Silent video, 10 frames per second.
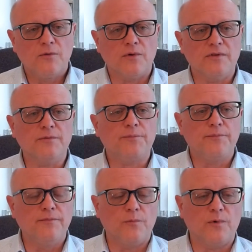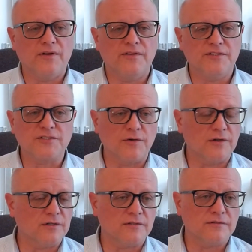where the
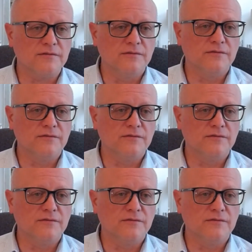soil,